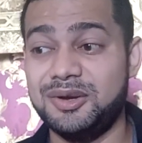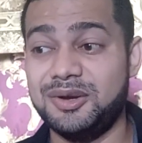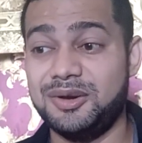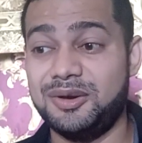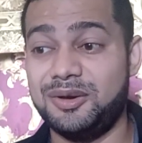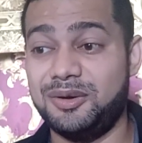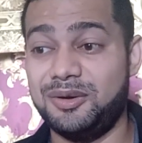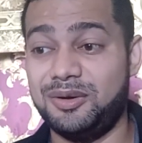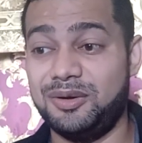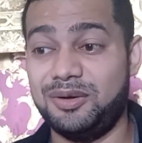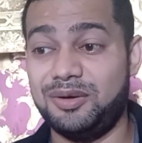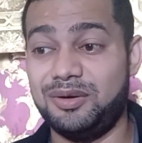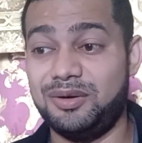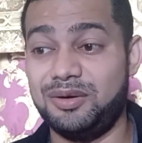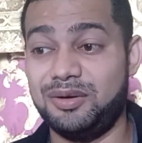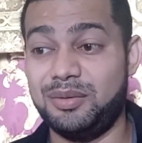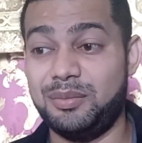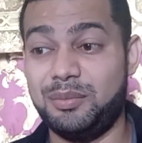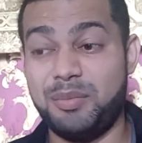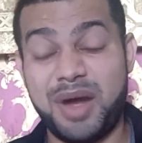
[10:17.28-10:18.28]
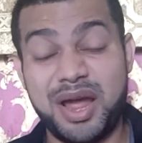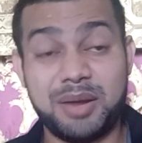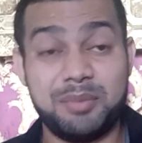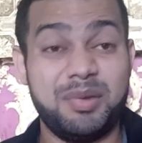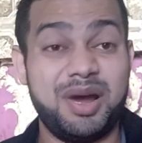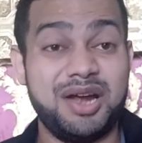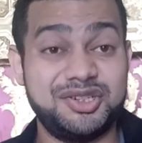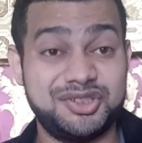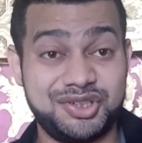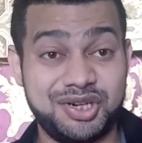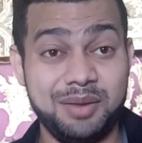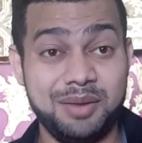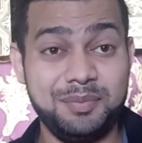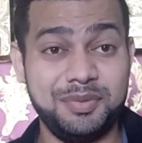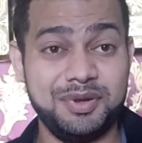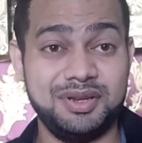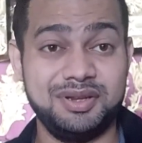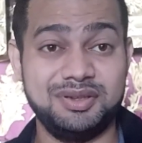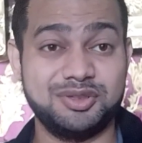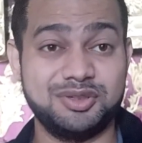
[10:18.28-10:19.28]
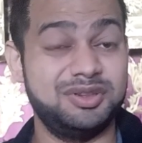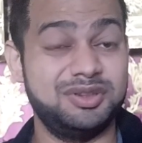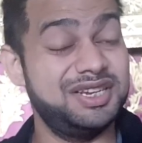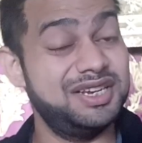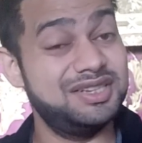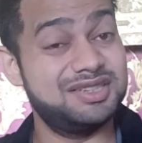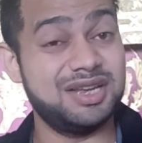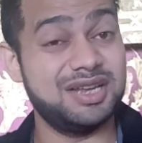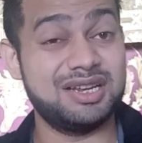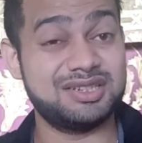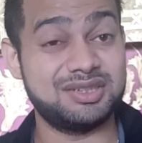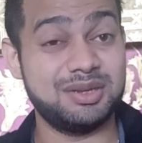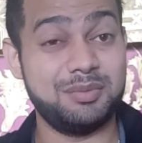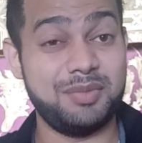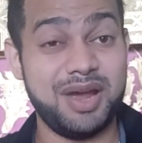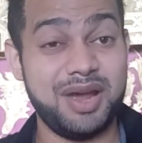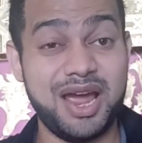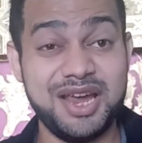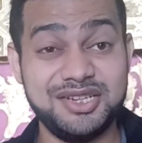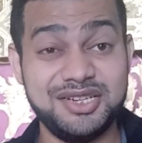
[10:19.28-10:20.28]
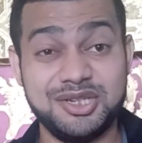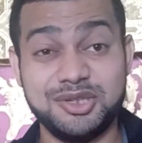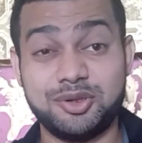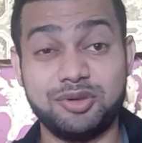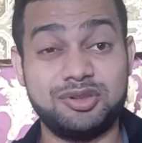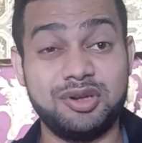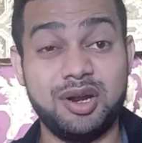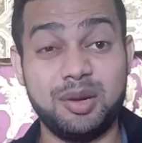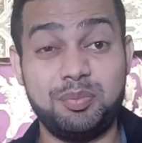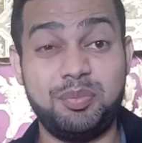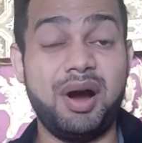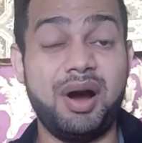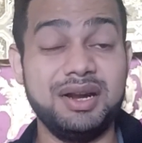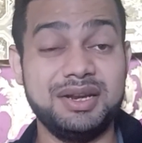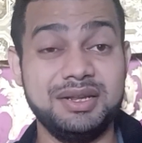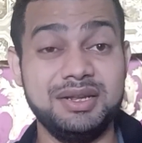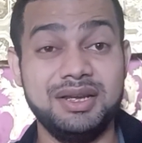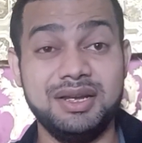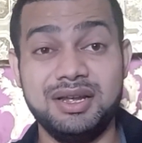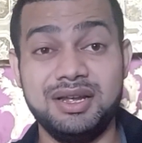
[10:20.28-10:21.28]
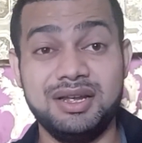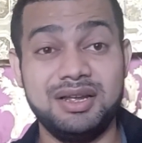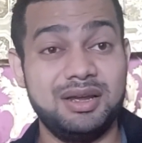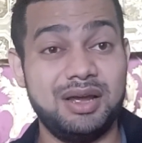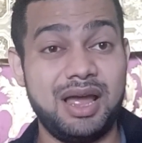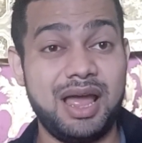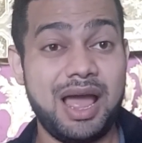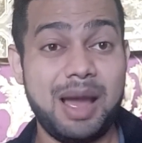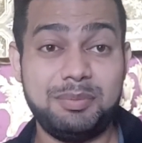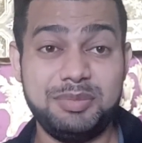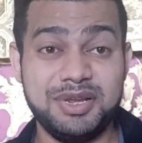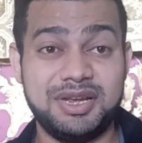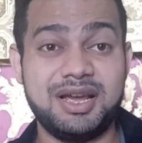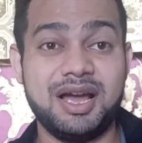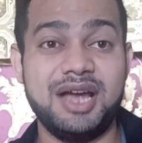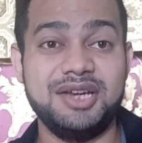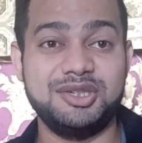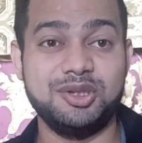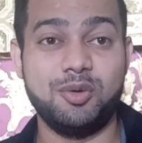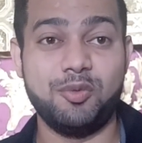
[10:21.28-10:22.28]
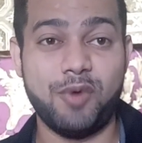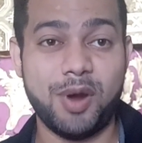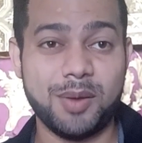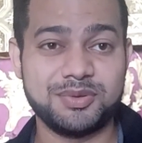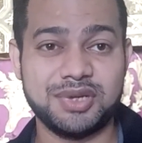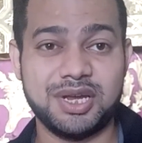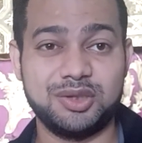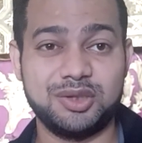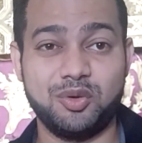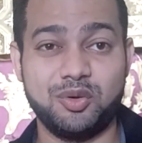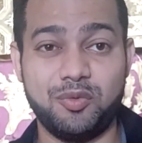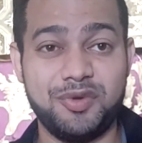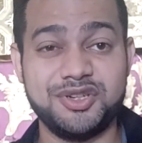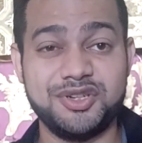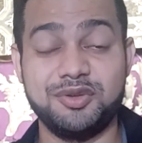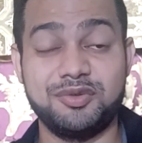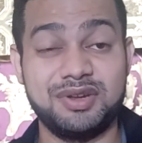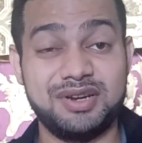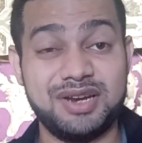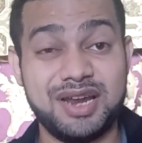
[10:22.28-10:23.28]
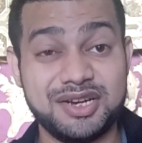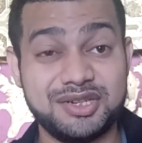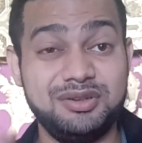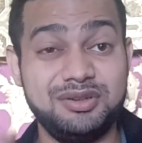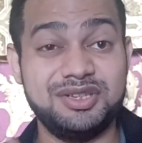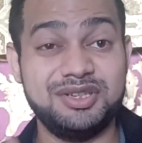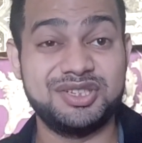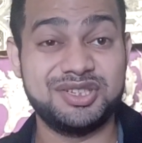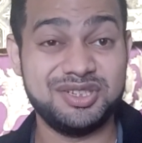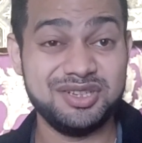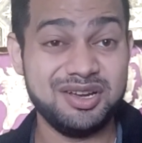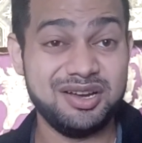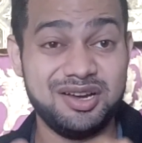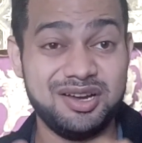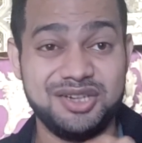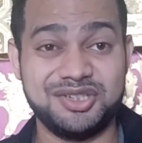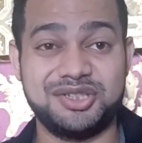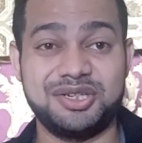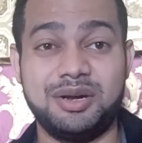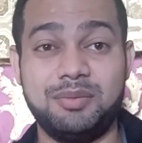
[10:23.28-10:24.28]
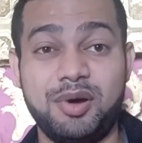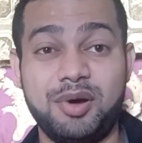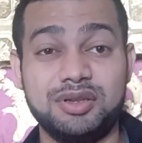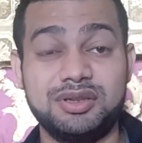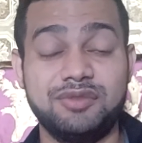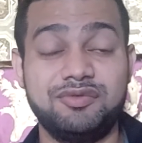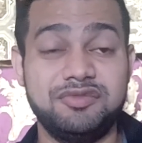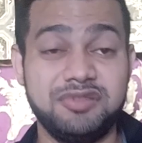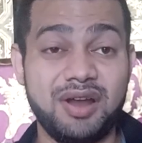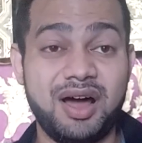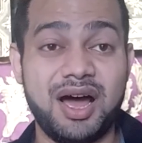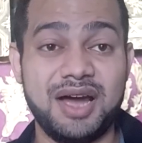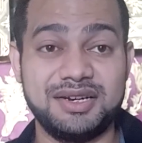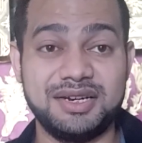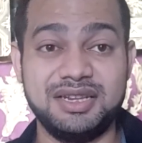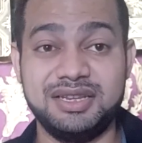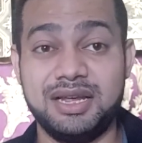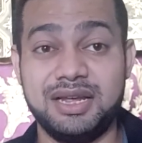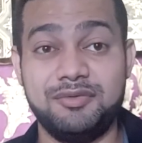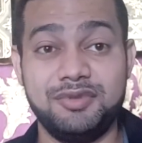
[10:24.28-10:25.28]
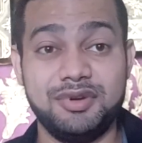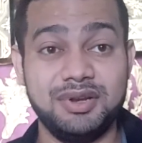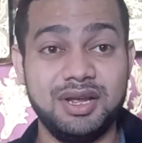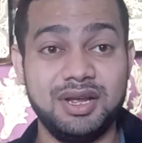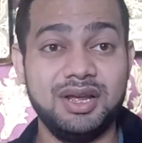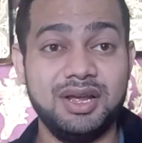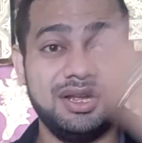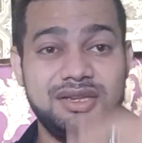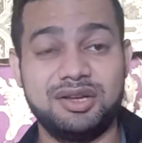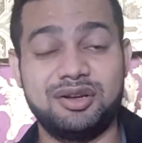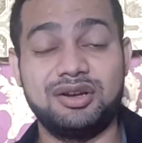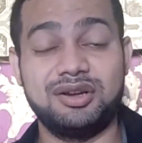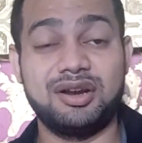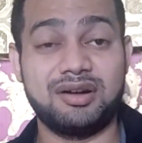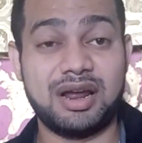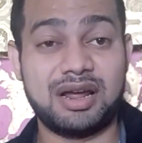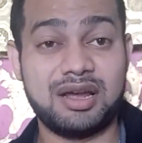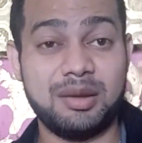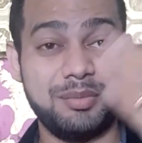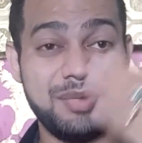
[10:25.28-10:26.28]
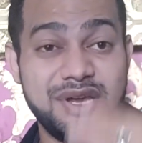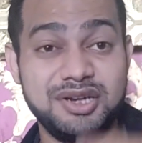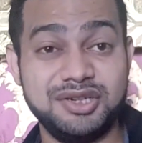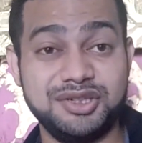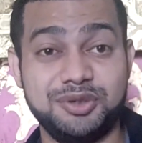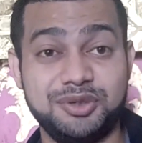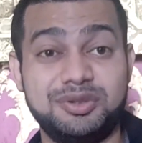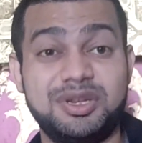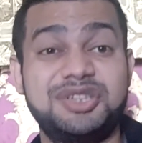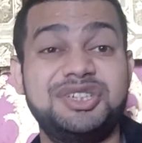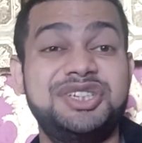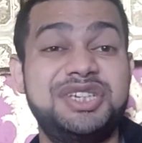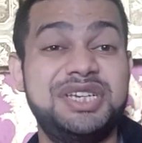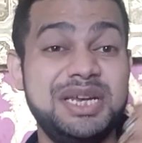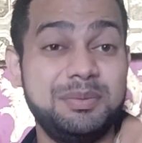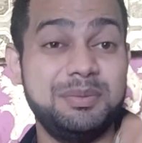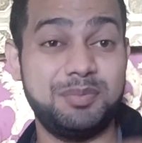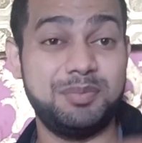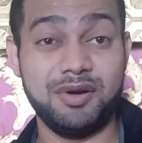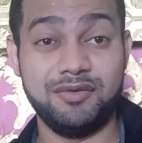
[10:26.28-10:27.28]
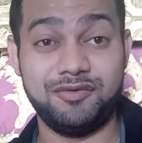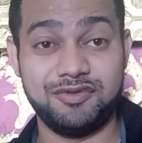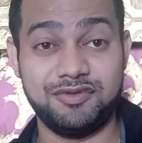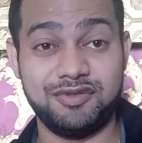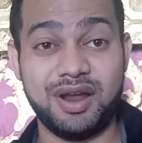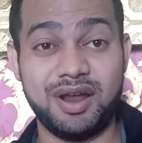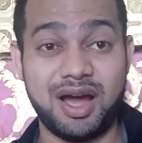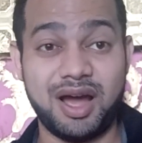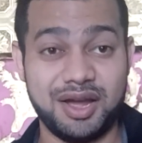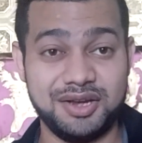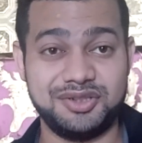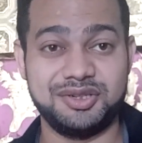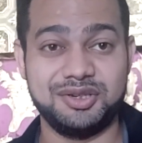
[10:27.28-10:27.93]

or Make My Trip. So these are some agent or third-party application or website through which you can actually search about the flight, and they're gonna recommend you the cheaper flight